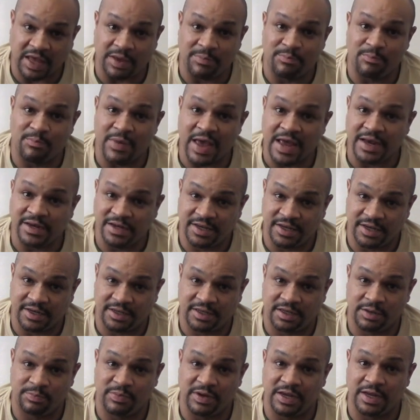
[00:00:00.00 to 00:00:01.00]
They meant
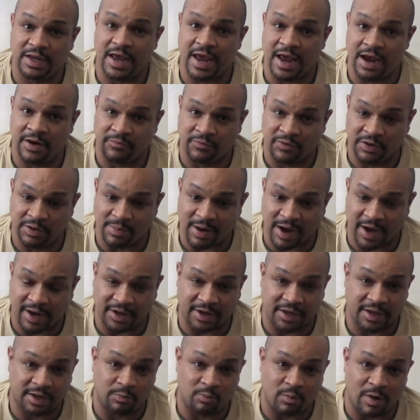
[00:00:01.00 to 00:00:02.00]
it to be
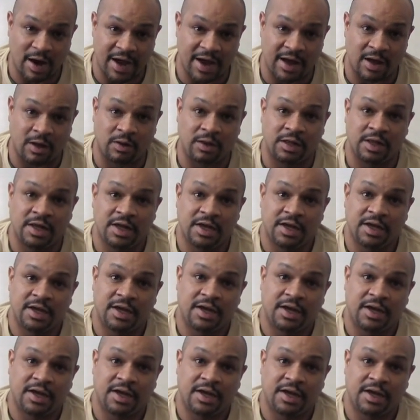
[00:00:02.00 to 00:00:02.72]
everybody. And while